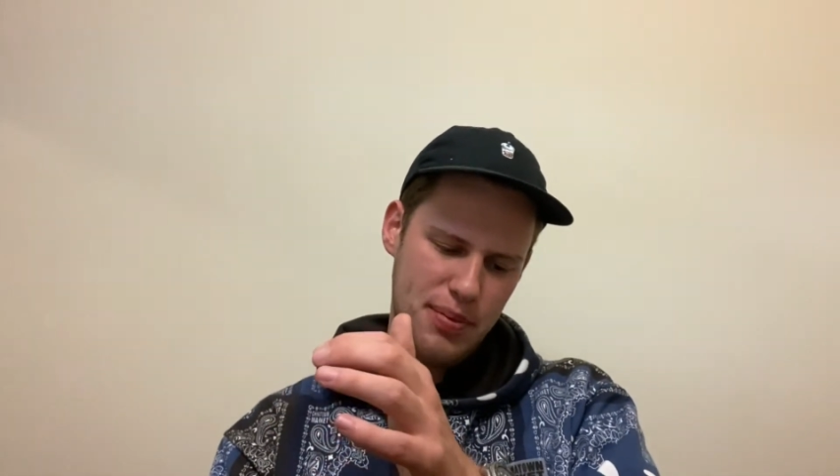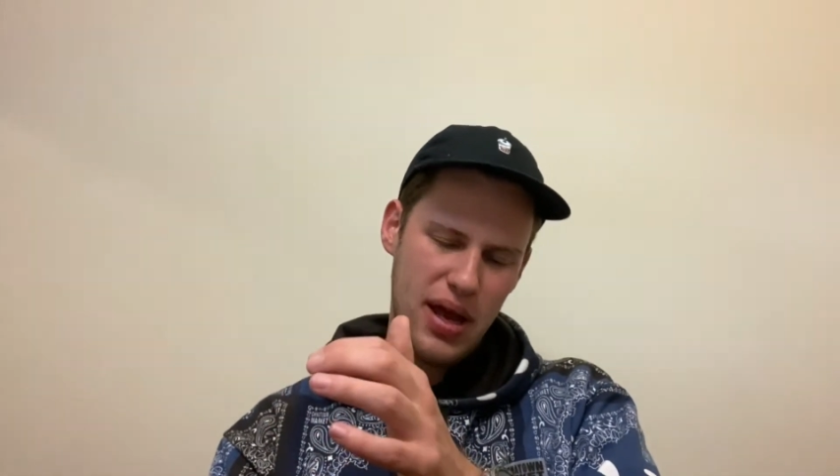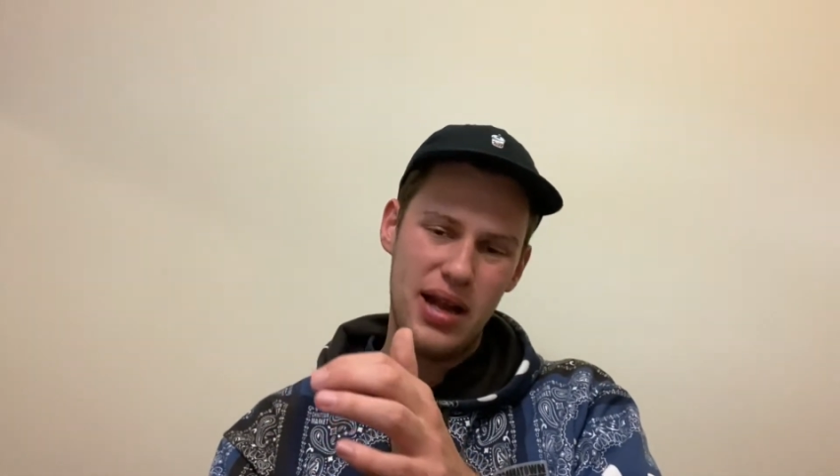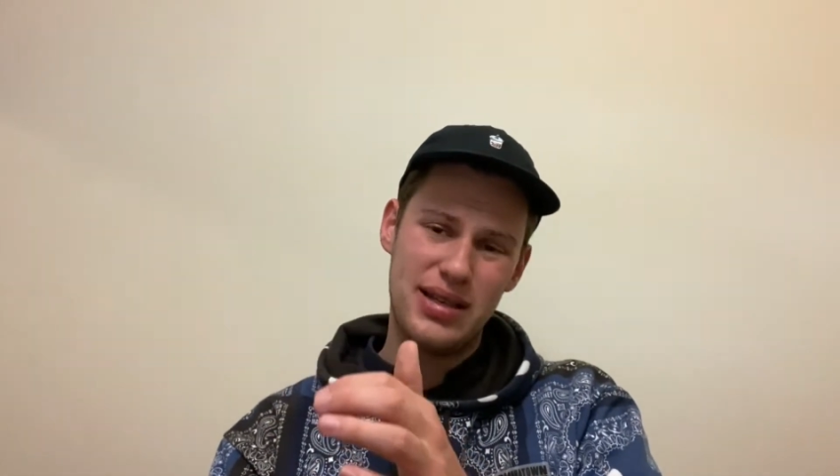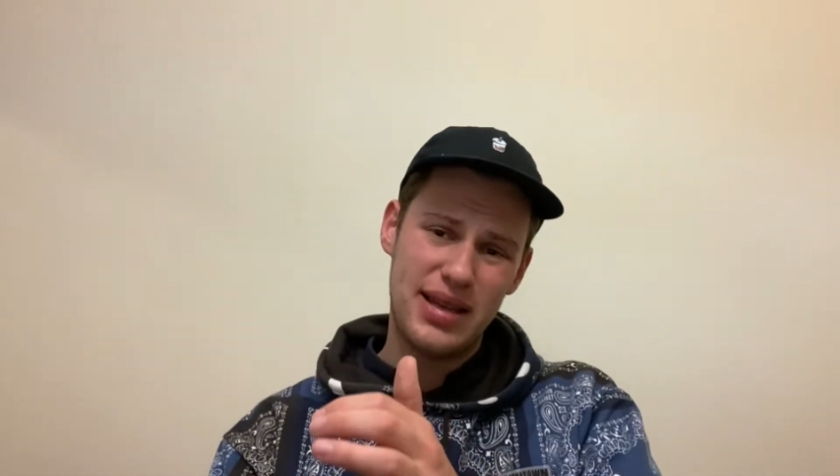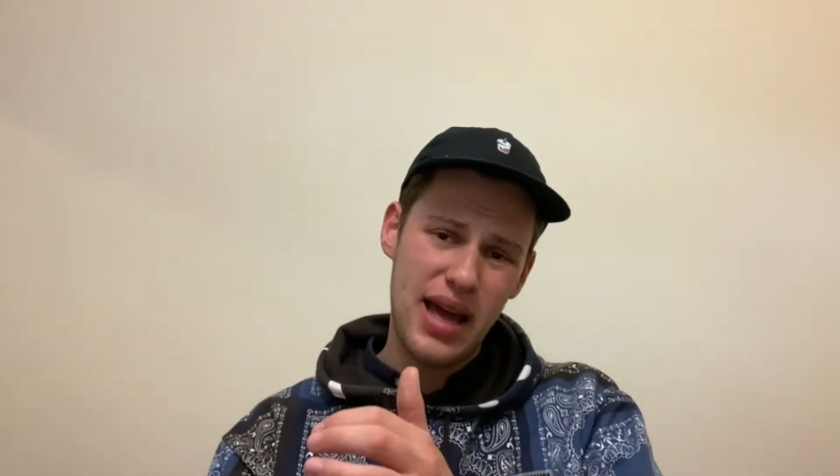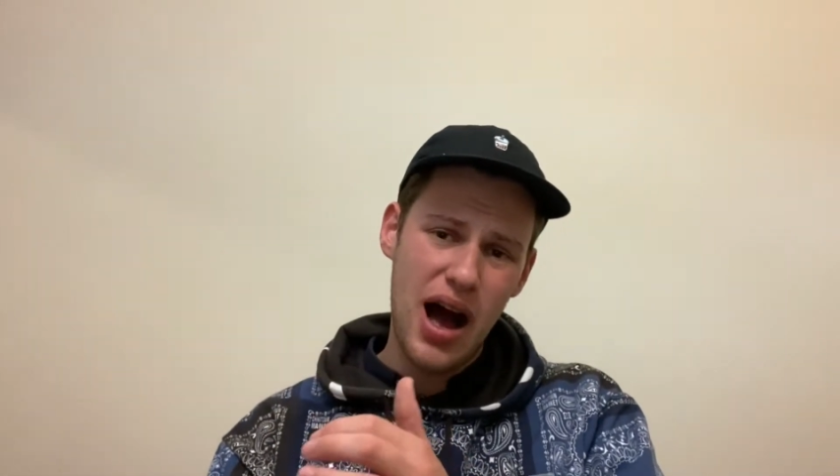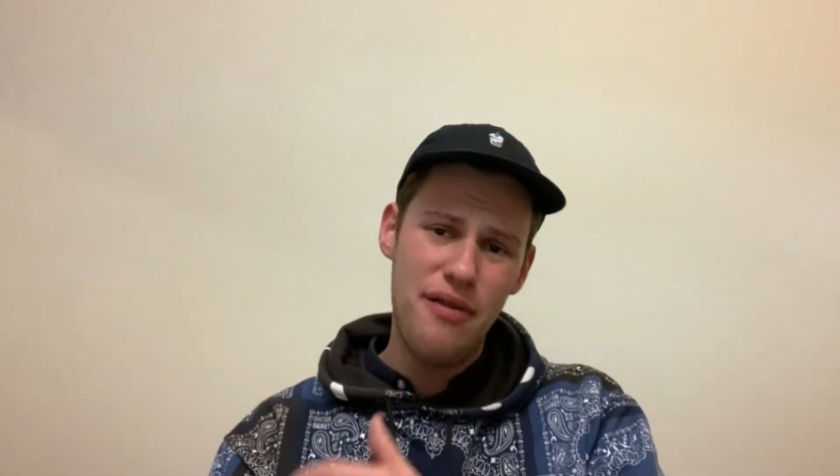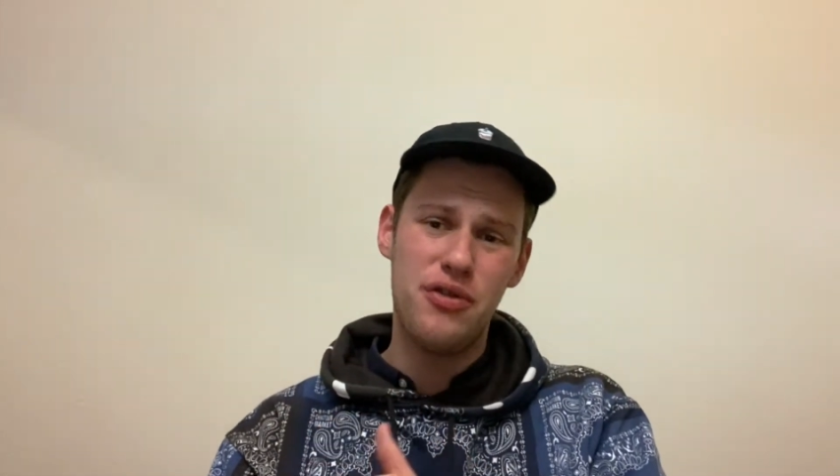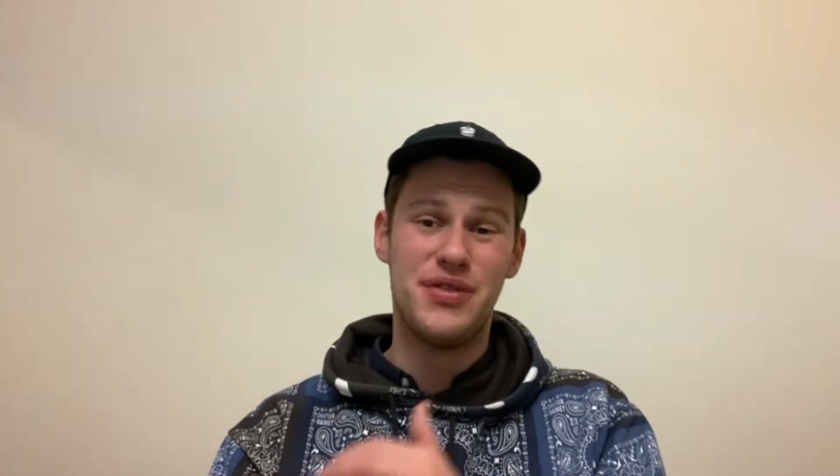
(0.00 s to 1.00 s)
it under the
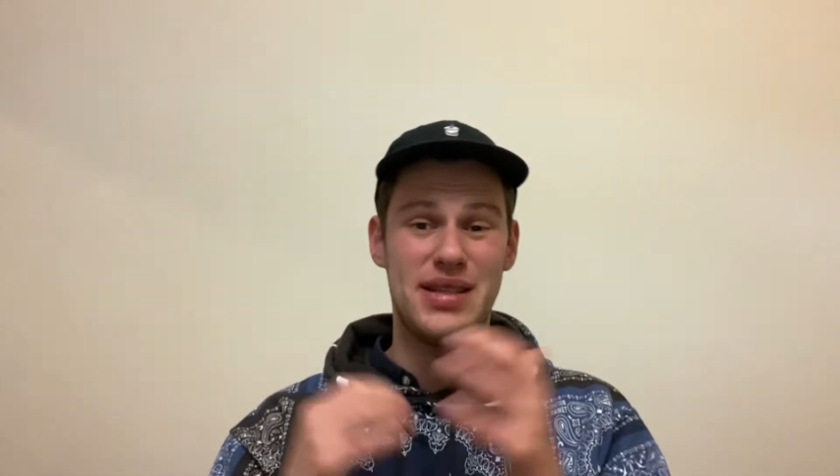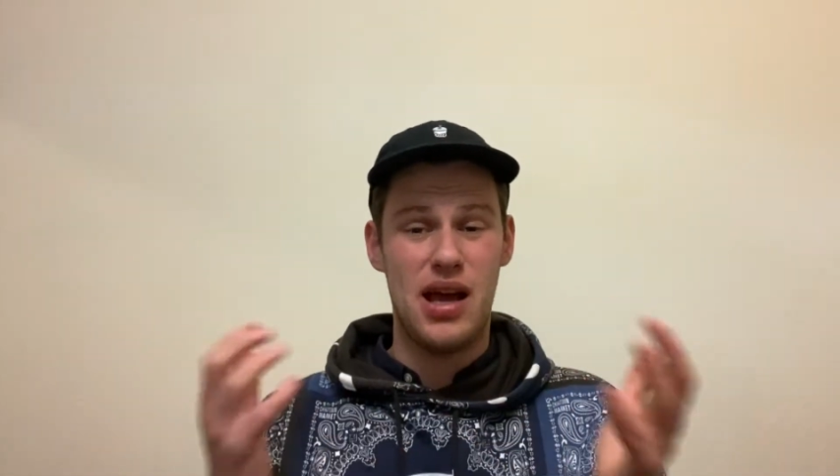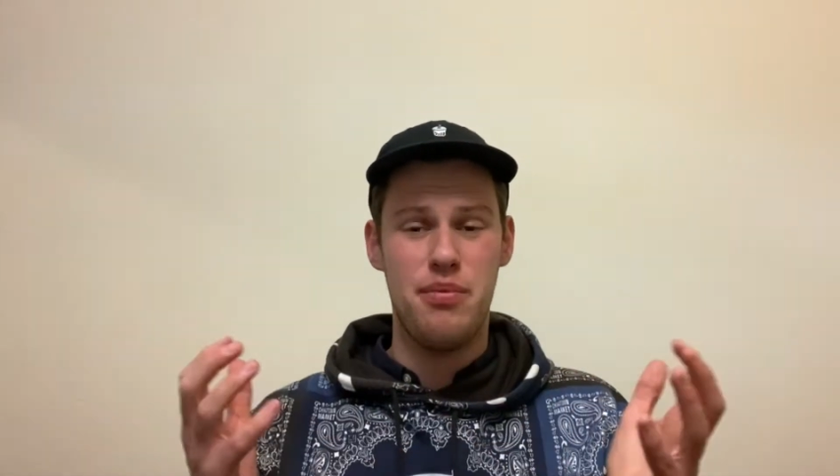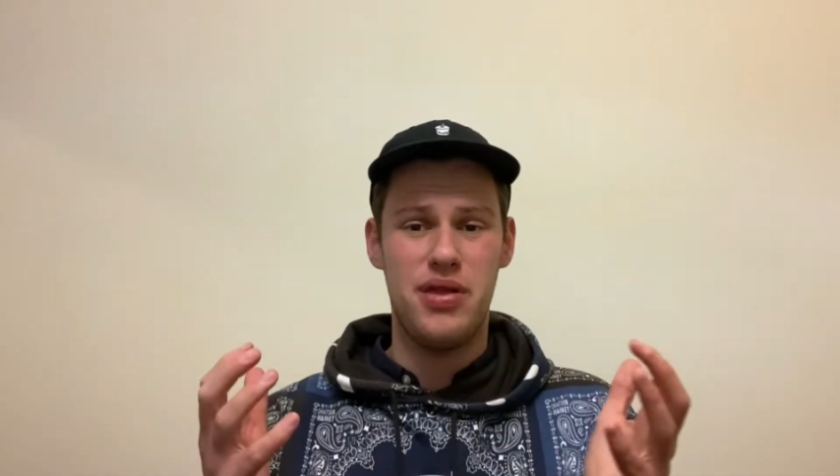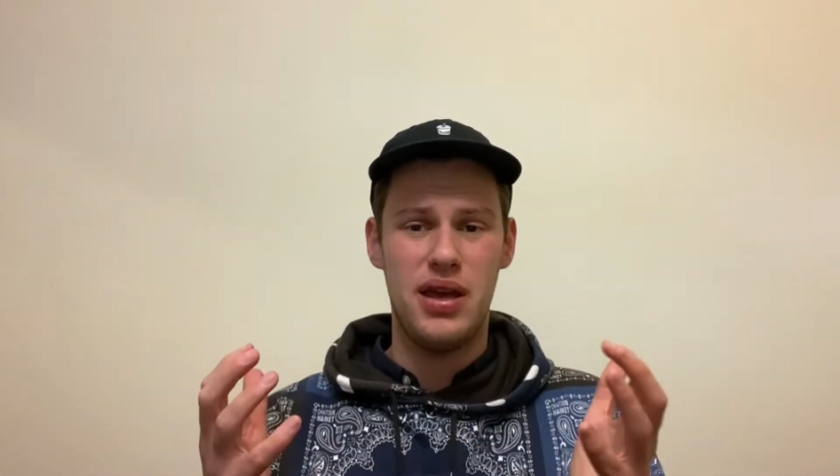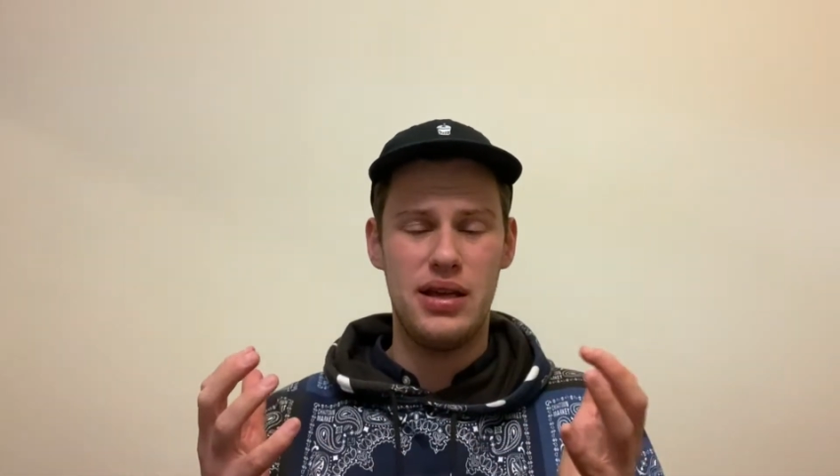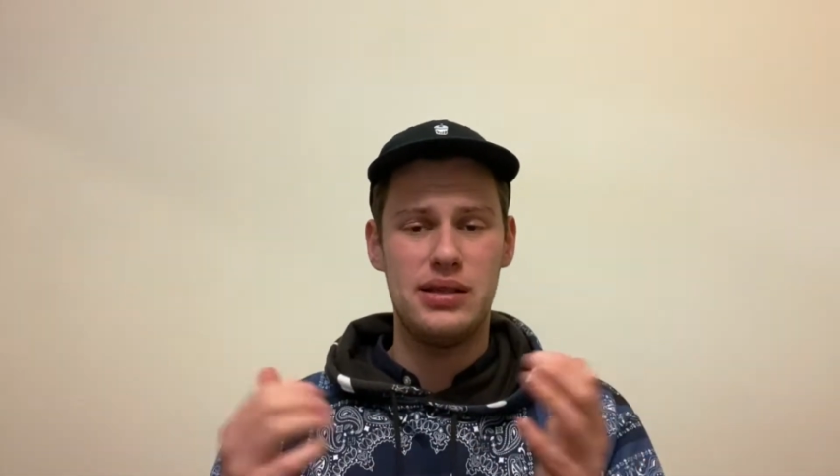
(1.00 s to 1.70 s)
cuff of some things,